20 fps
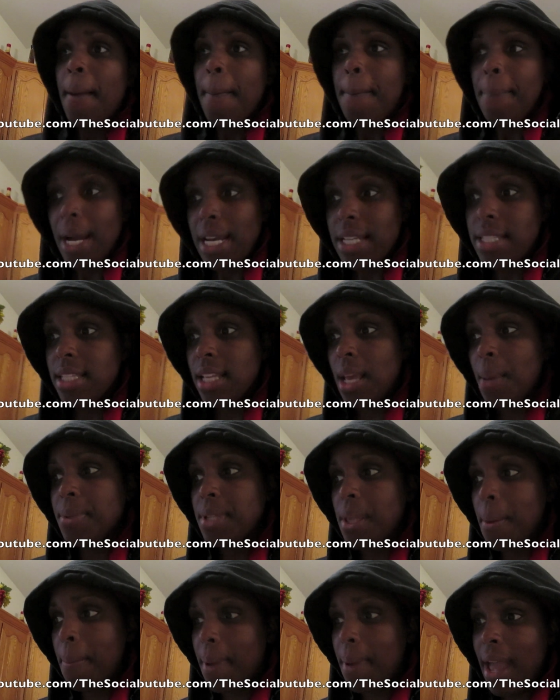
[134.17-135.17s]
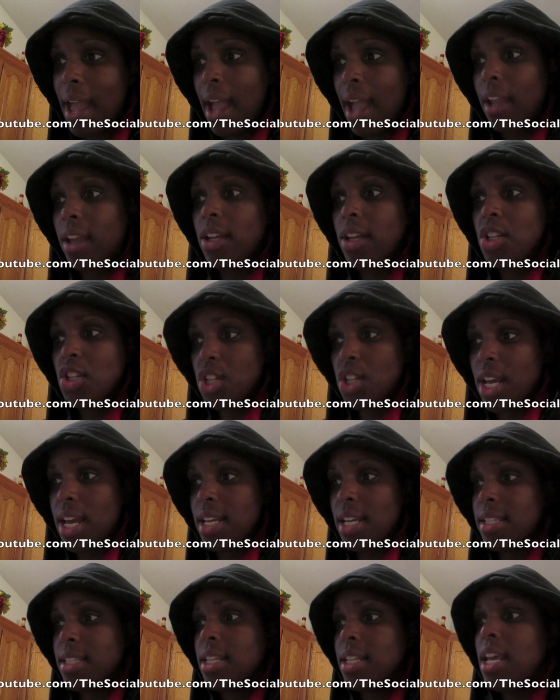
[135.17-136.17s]
biceps, back,
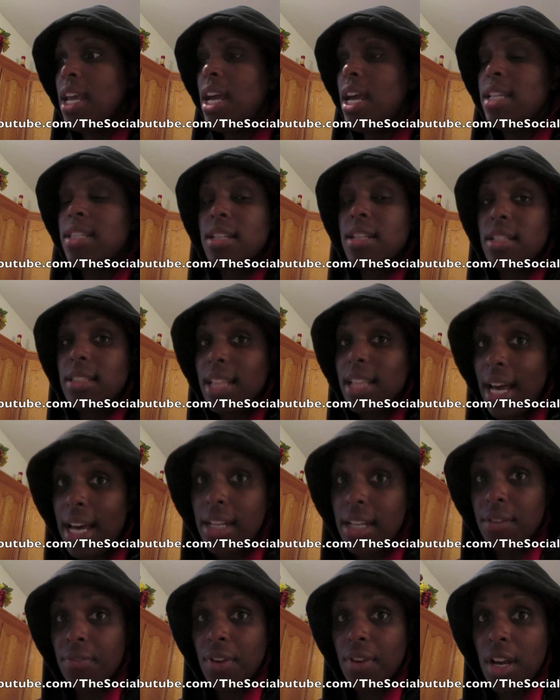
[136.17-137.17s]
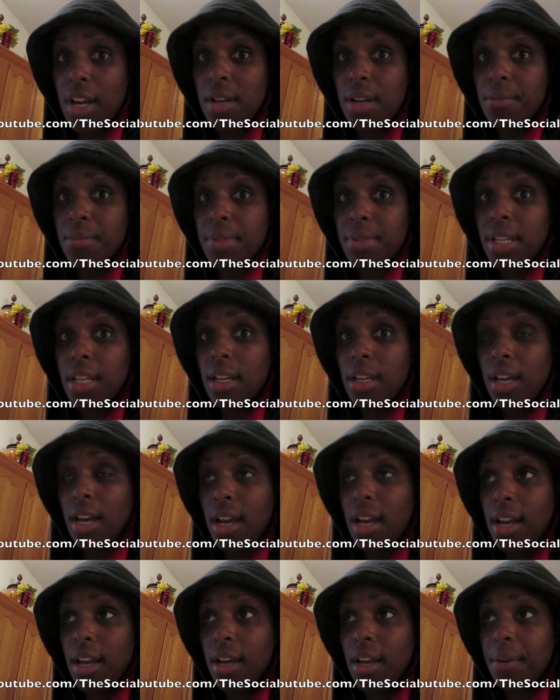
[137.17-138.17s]
chest, did a lot of um,
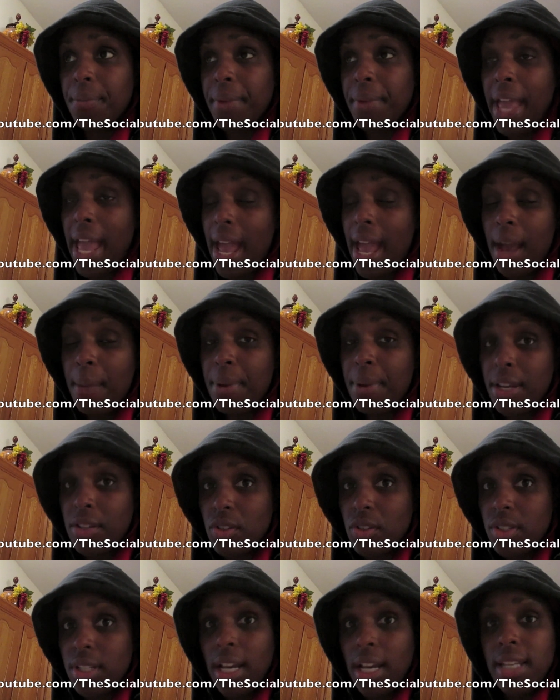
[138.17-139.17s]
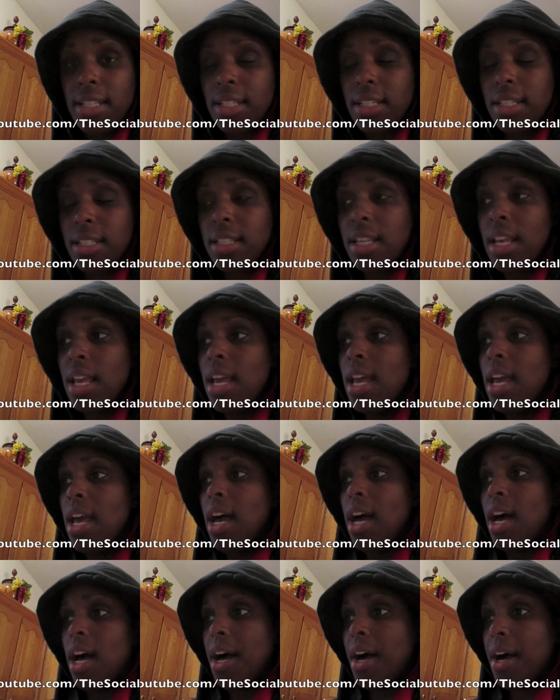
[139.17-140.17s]
um, ab exercises,
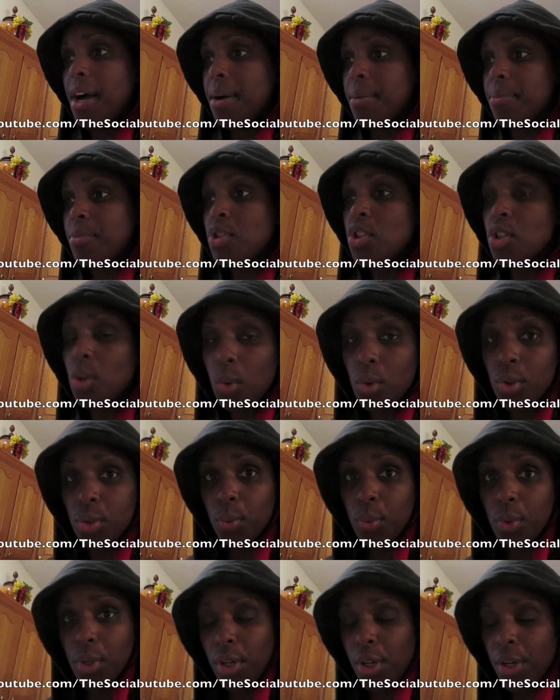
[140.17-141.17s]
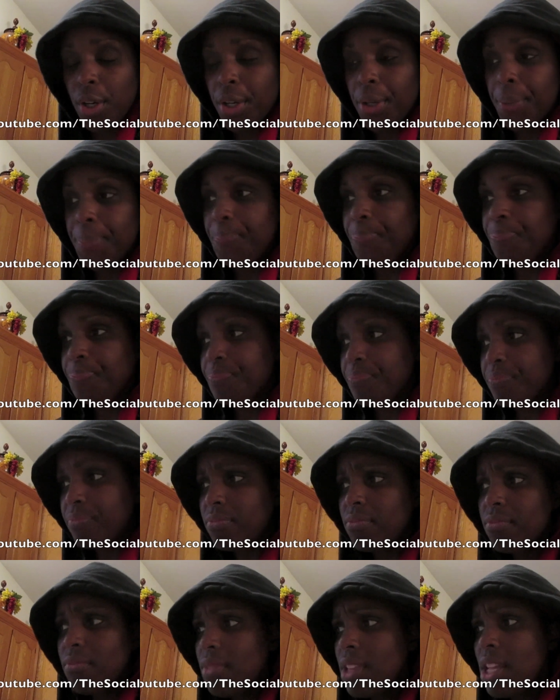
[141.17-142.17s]
um, shoulder work,
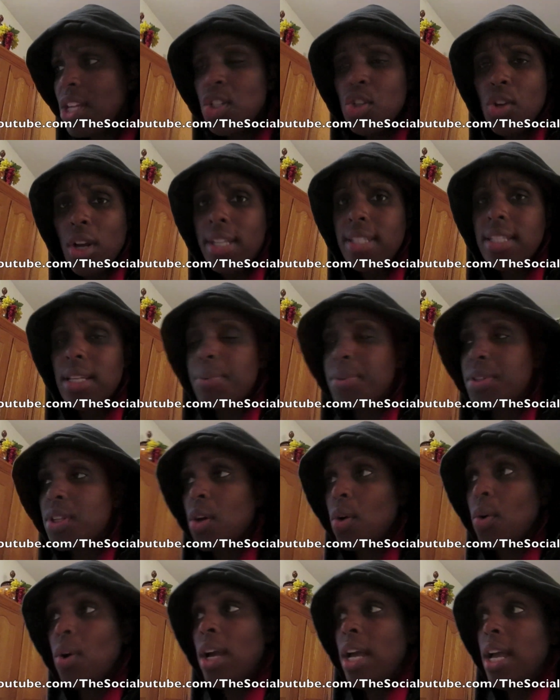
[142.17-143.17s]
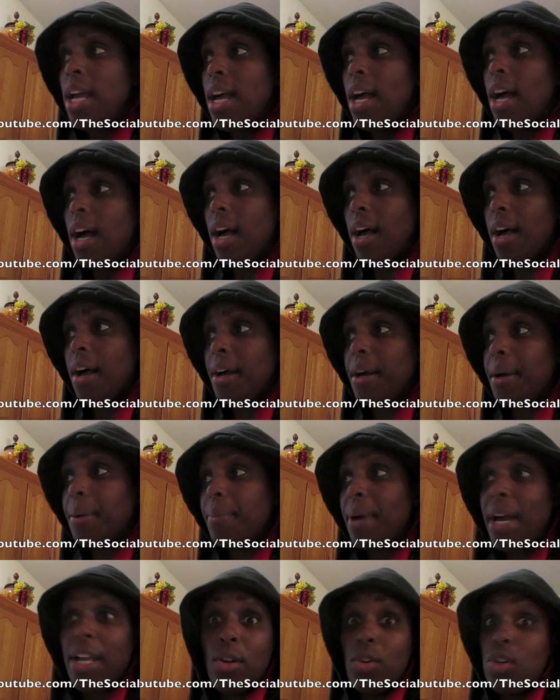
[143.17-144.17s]
triceps. So
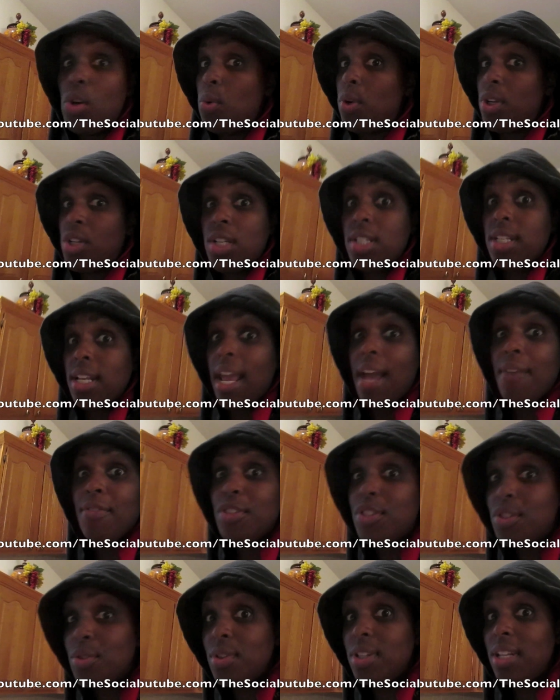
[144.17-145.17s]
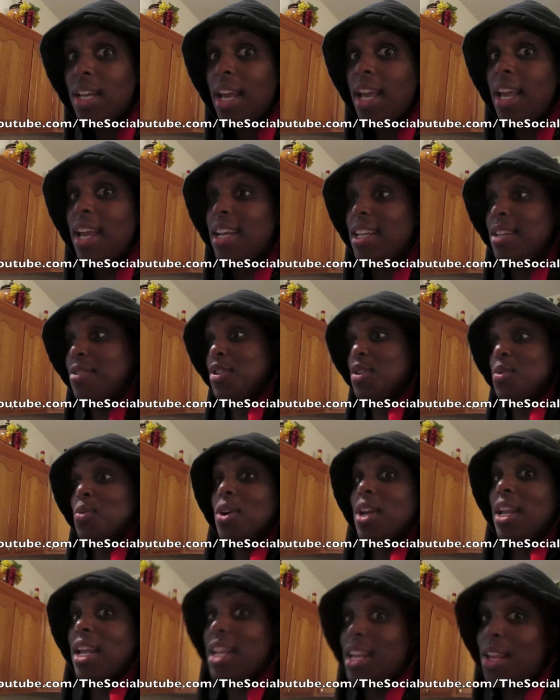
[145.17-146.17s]
um, I don't know what she's gonna have us do today. And if she's
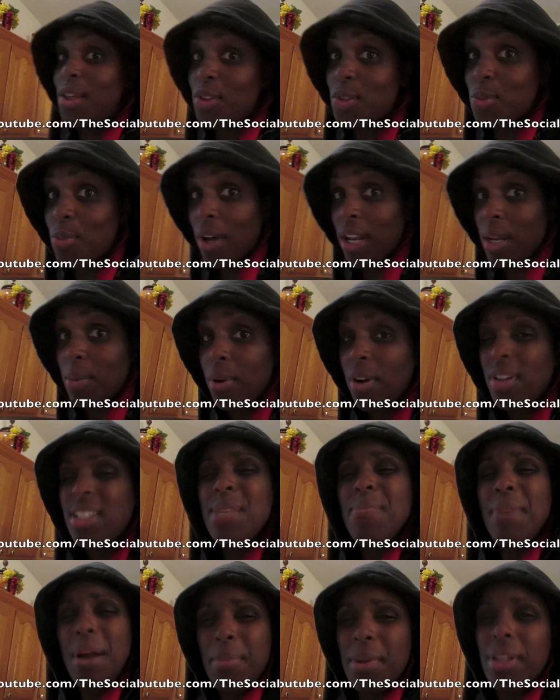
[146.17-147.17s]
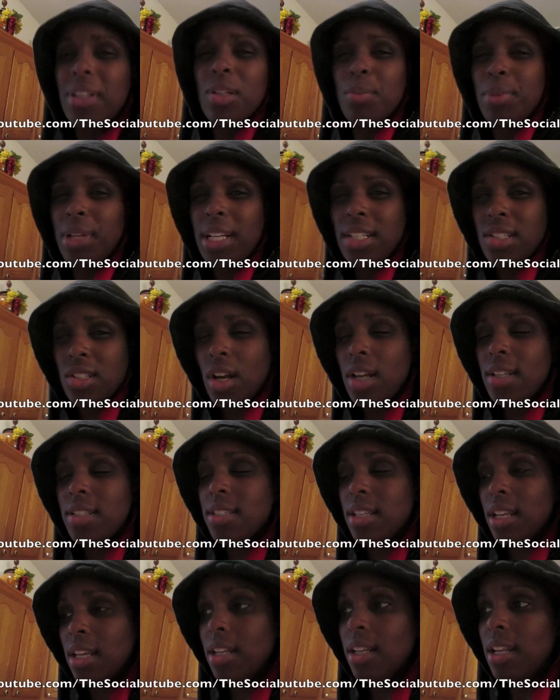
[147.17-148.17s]
working any of those body parts, they might be a little bit
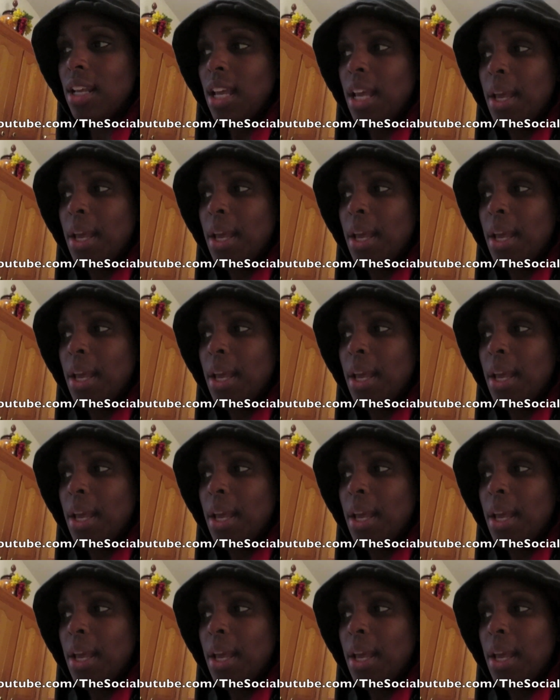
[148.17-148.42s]
exhausted,